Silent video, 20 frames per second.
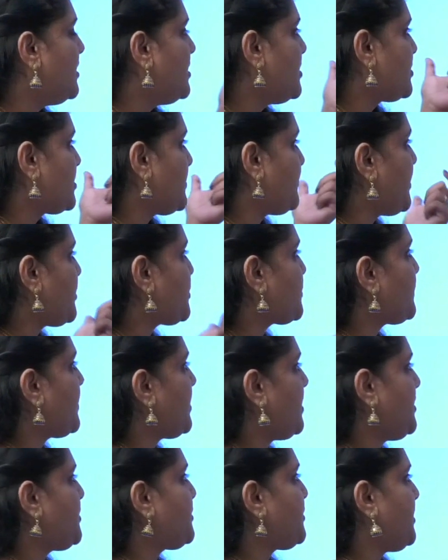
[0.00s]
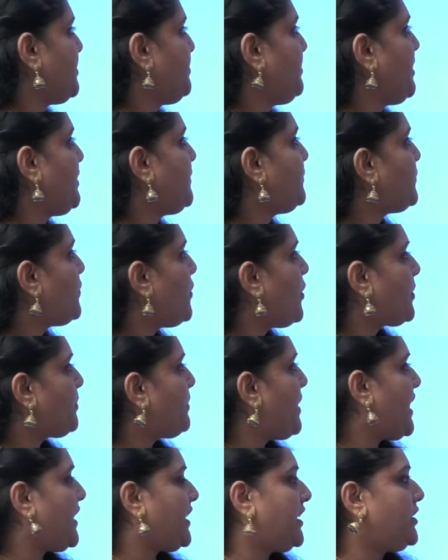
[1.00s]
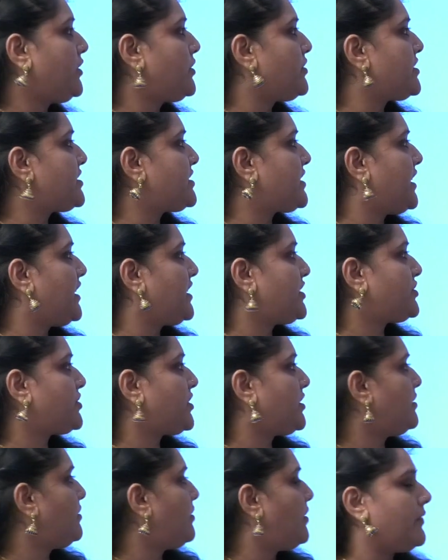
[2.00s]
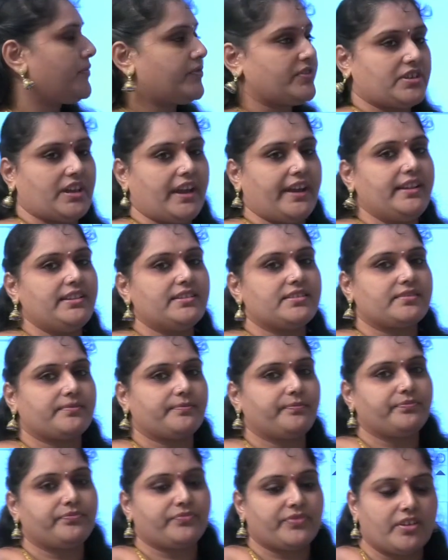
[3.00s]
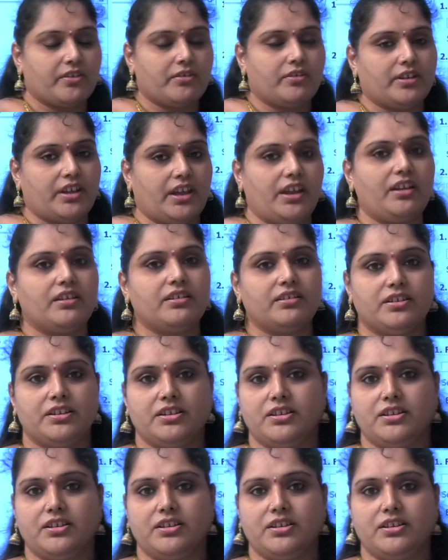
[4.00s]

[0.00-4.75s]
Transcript: so first one is limit formatting to a selection of styles. Okay.